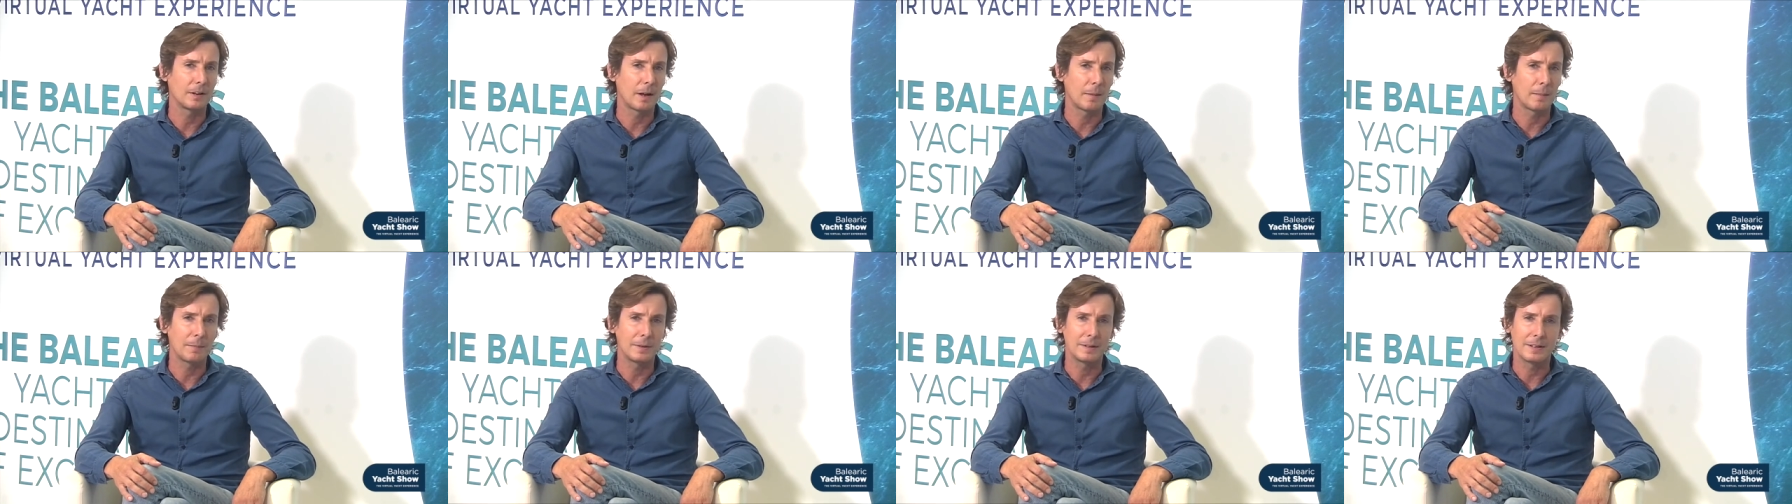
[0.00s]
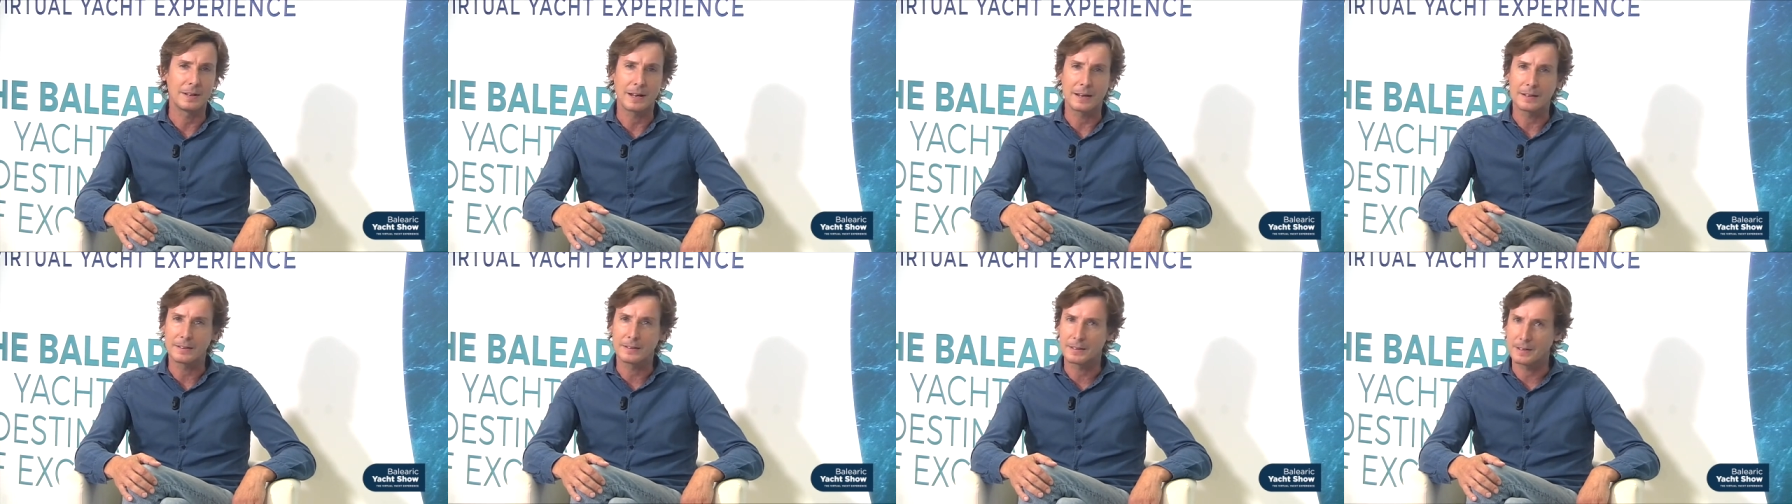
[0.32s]
I mean,
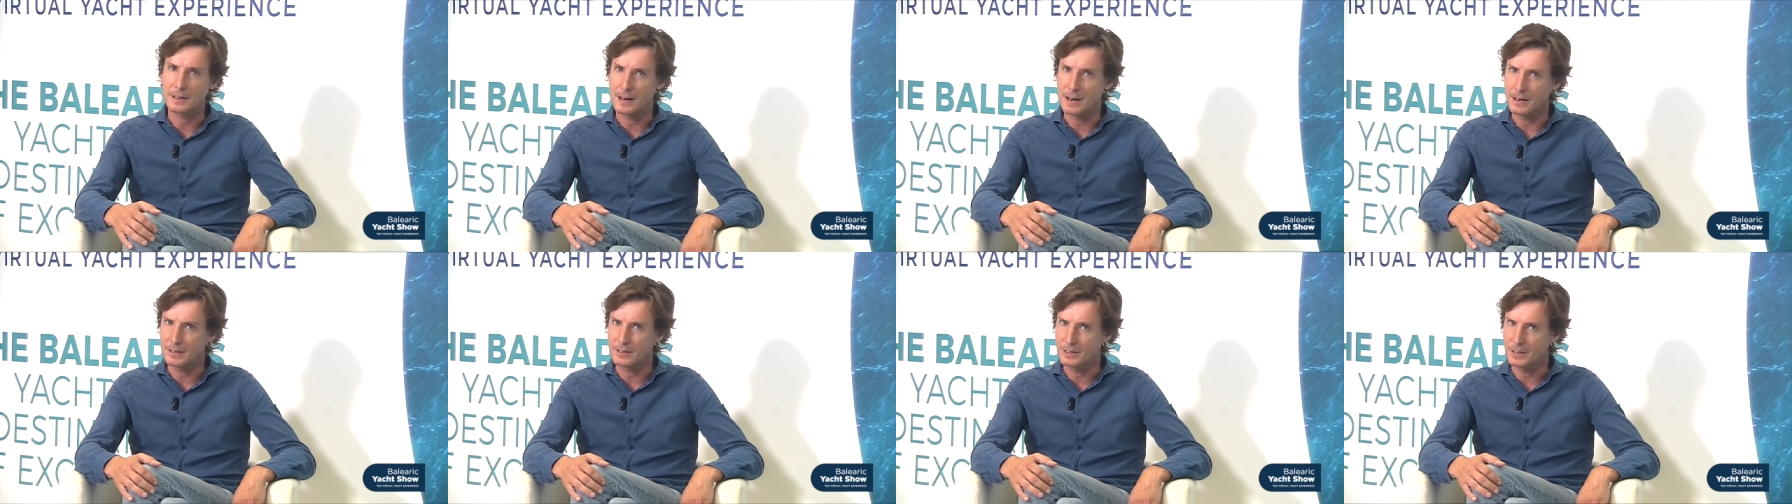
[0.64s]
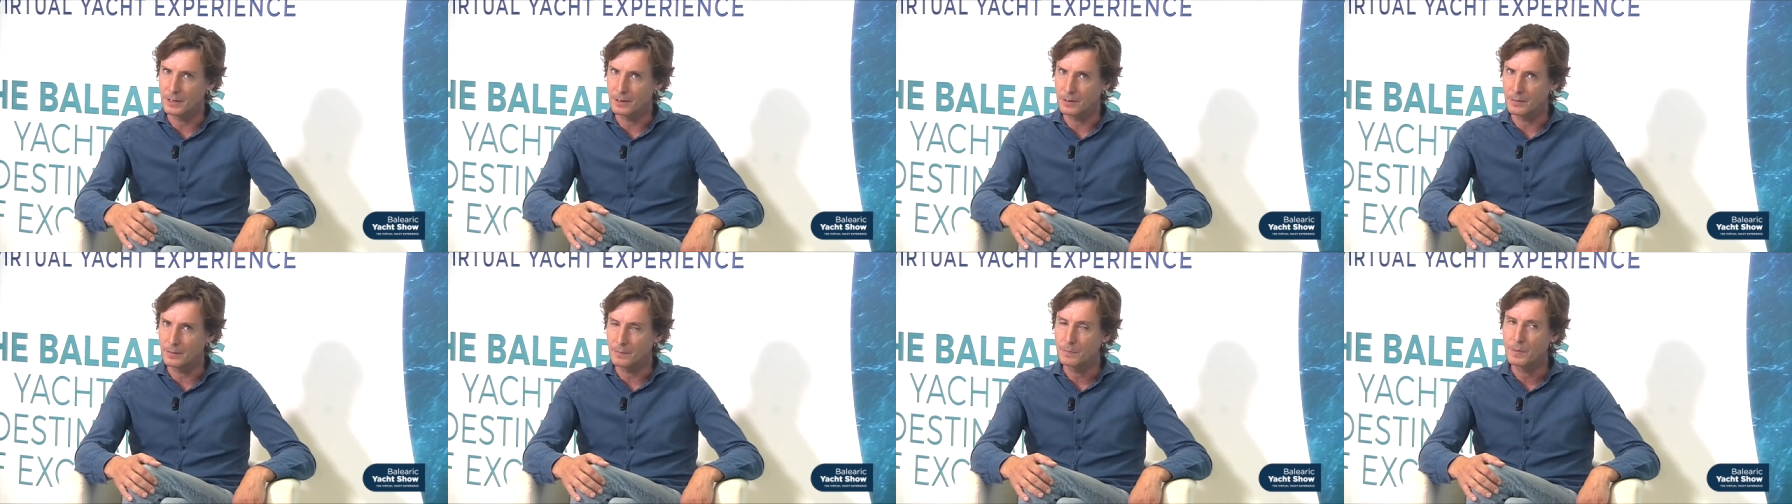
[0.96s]
like last
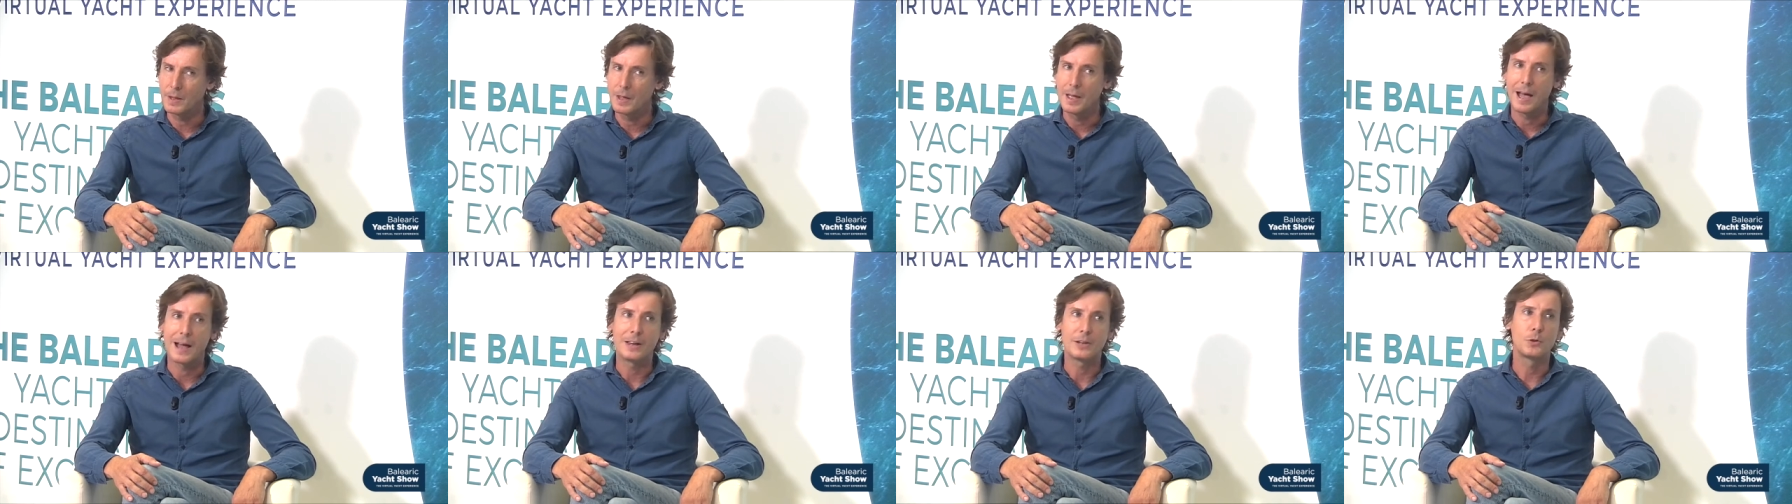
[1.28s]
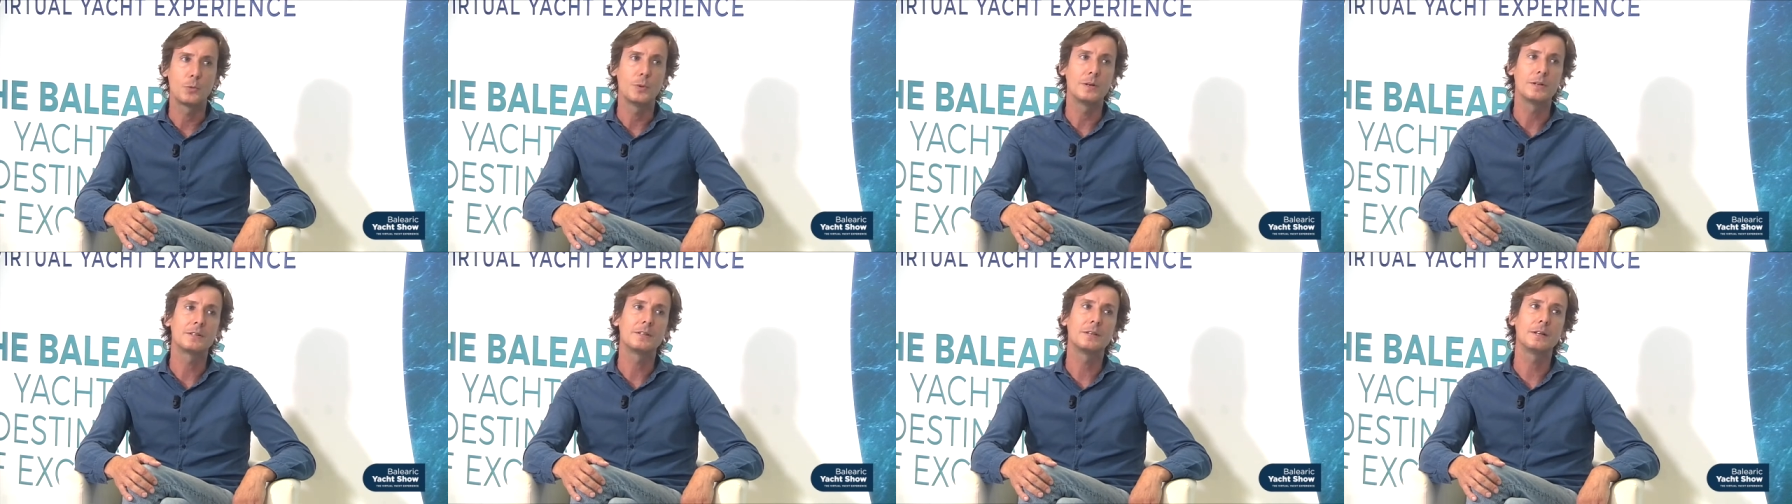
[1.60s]
year. And you
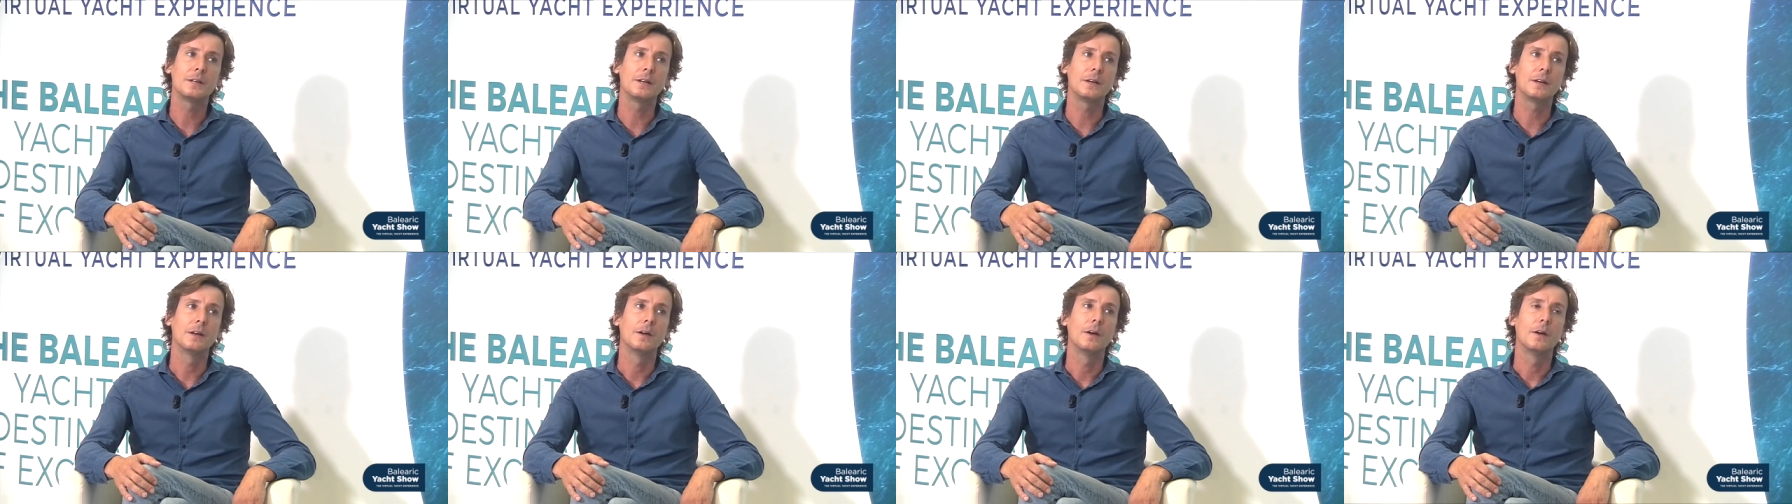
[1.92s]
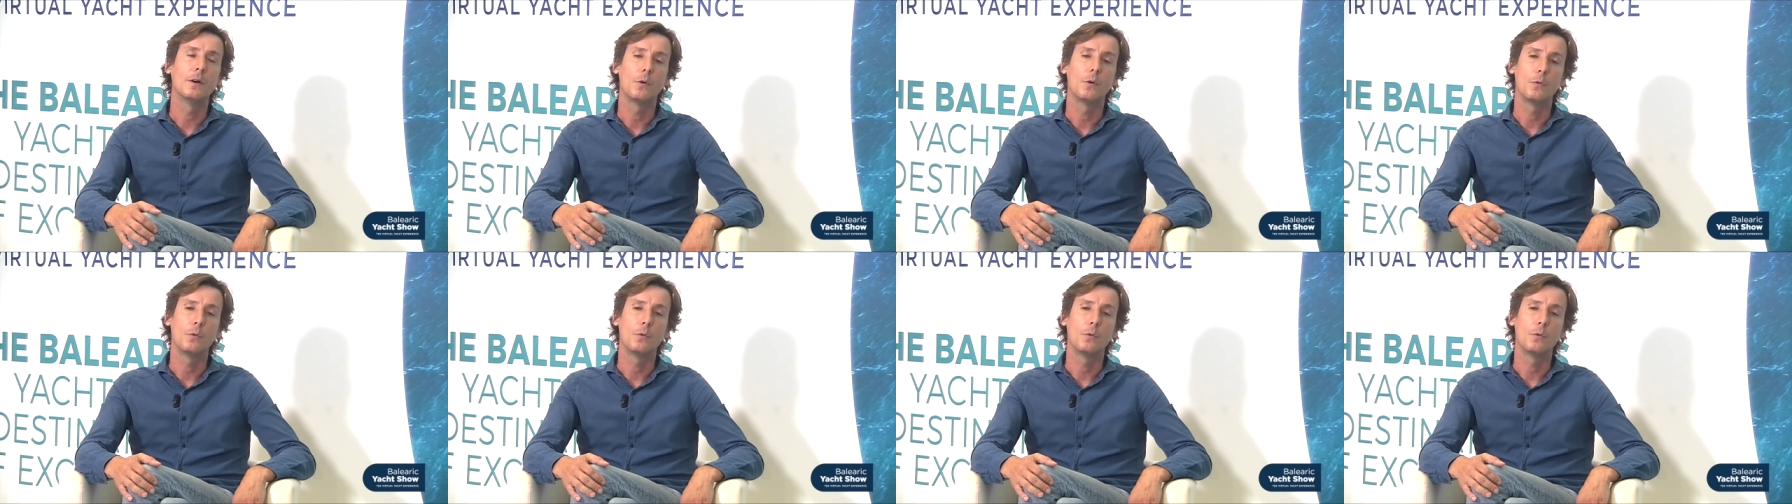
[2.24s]
will see we